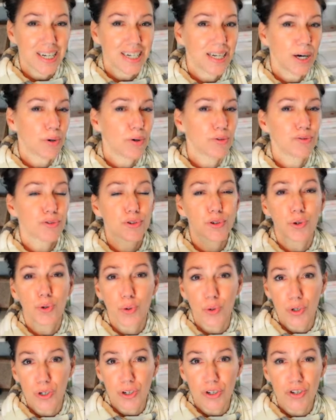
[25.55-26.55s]
Now, of
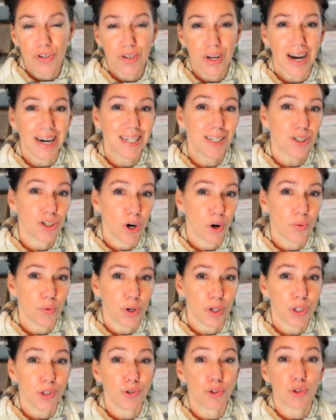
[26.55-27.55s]
course, I don't
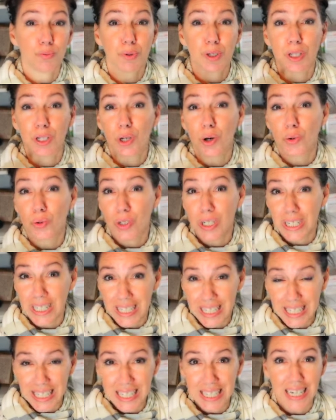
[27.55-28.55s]
want you to be
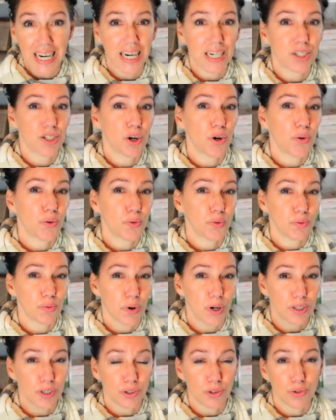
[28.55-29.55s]
lonely. I don't
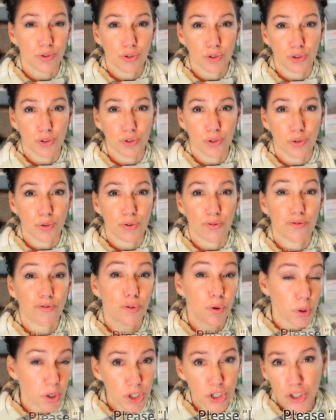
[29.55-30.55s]
want you to
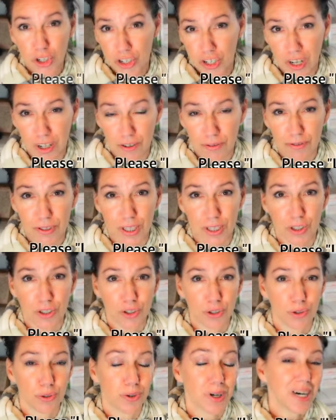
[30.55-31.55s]
force yourself
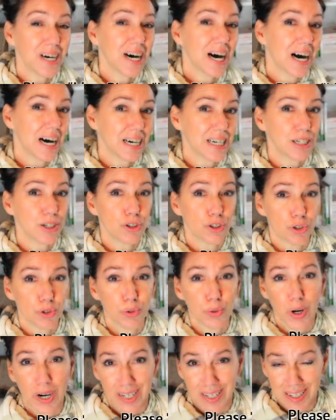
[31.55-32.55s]
into
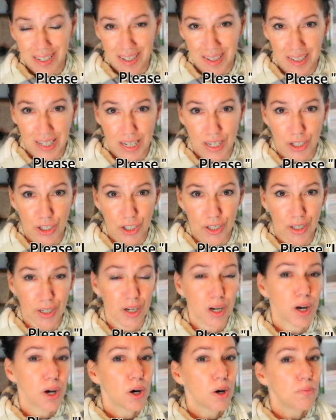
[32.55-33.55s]
undue isolation,
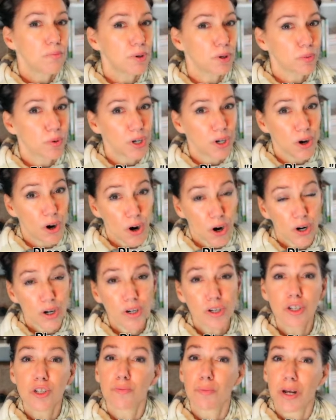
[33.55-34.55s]
but we are
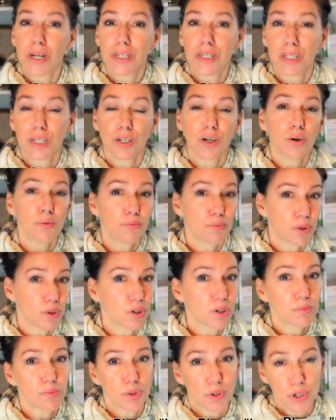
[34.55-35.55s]
spending
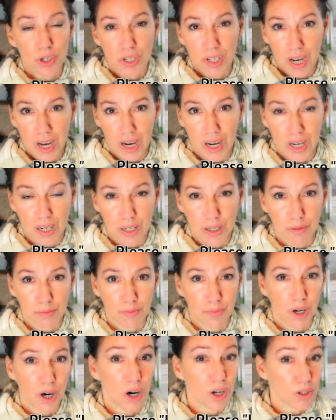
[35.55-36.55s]
more and more
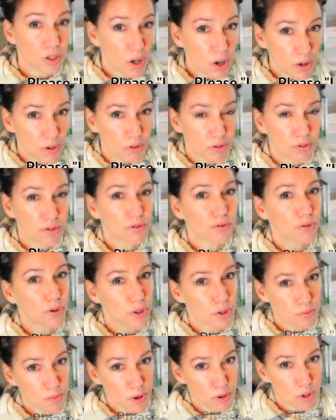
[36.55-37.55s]
time alone for
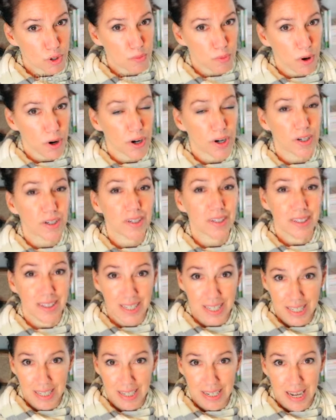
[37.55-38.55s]
the most part
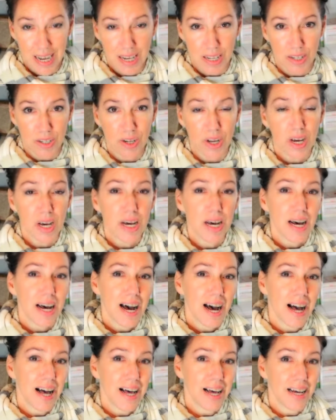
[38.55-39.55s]
these days.
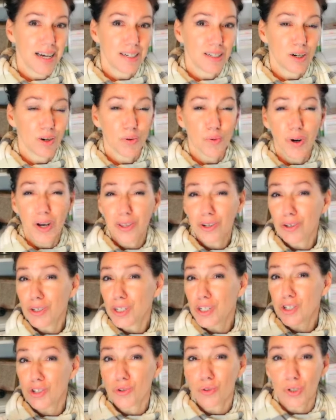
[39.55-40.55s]
And whether
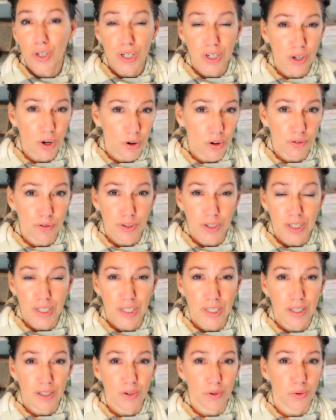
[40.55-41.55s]
it's during
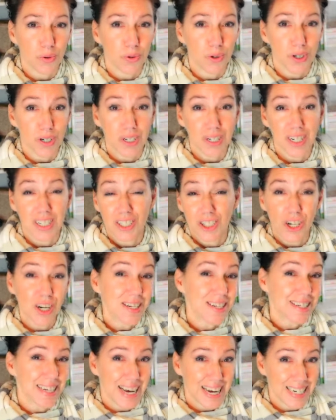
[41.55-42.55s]
COVID or
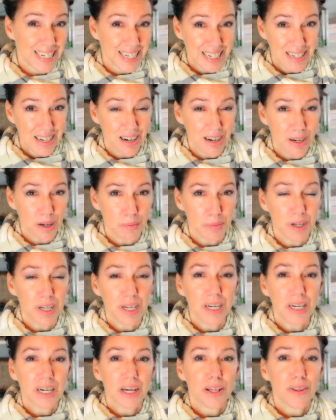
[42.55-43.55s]
just any time,
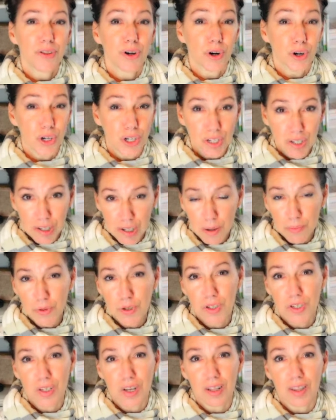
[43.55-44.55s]
there are
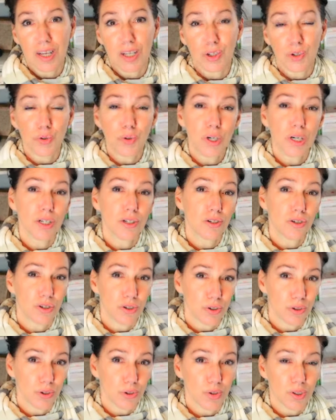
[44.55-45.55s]
tips that you can
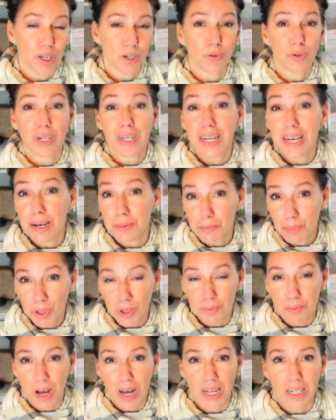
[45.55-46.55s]
do, that you can
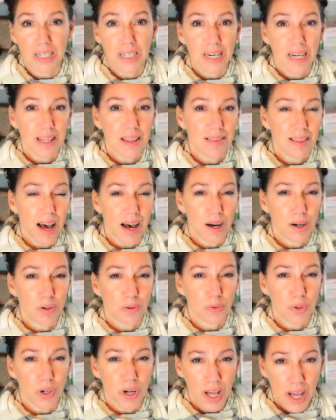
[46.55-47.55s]
implement
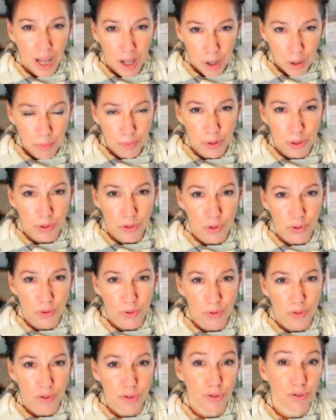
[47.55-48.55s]
that will help
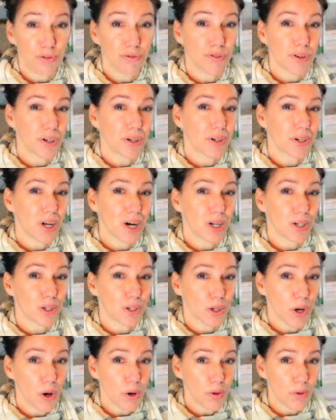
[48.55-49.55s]
you to feel
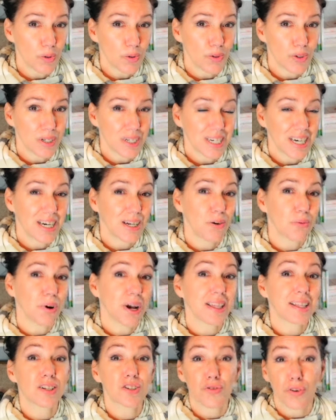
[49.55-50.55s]
alone in a
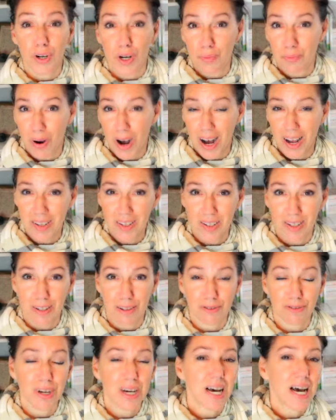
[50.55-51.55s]
way that's very
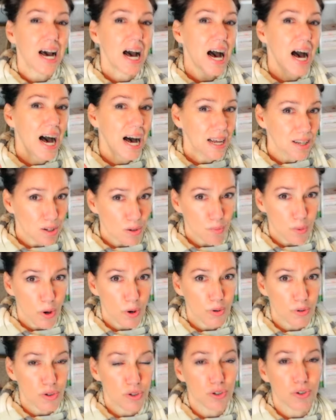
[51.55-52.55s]
positive, as
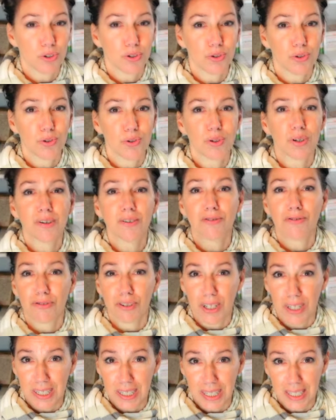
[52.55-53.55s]
opposed to
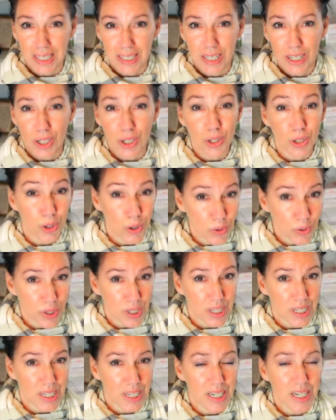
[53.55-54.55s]
feeling
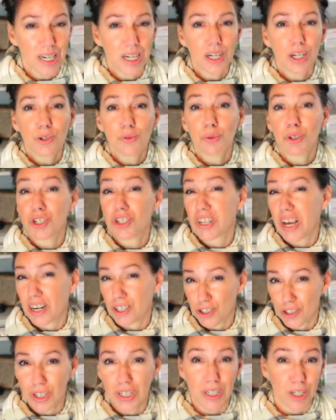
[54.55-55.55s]
lonely, which is
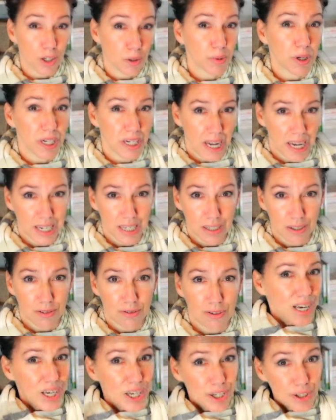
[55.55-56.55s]
actually a little bit
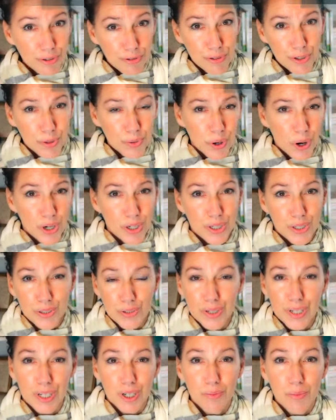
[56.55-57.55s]
negative. If you are
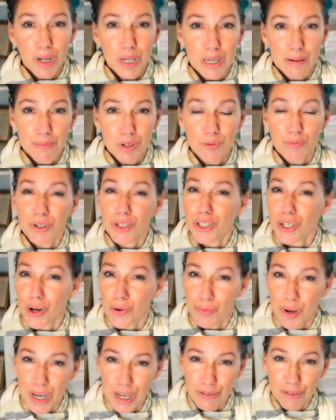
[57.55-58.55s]
new here, my name is
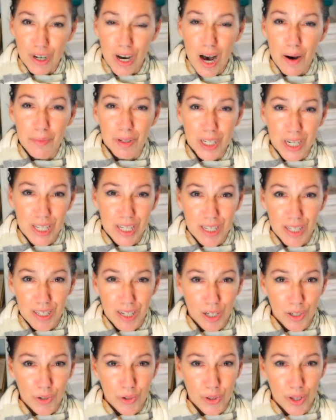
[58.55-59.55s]
Michele Paiva. I'm a licensed
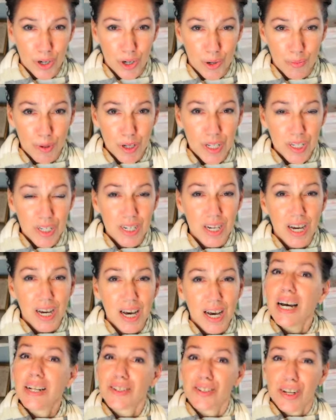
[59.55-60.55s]
psychotherapist,
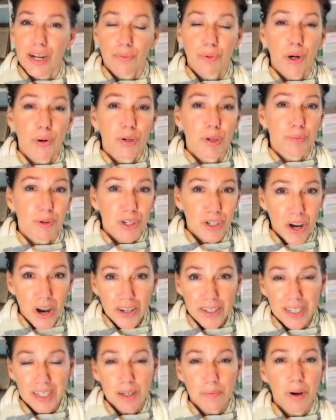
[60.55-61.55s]
and today we're going to be
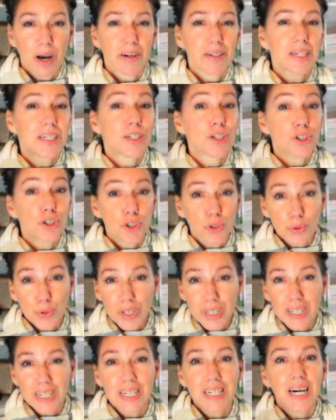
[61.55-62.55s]
talking about
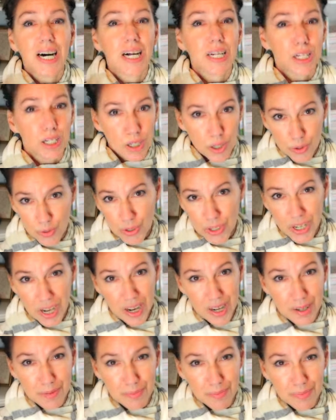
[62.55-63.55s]
enjoying alone
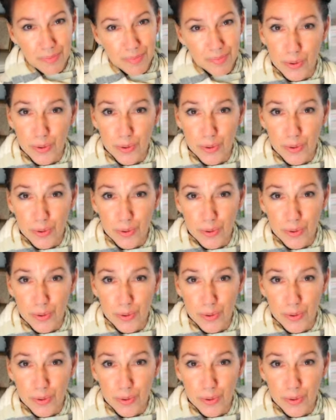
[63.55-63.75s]
time.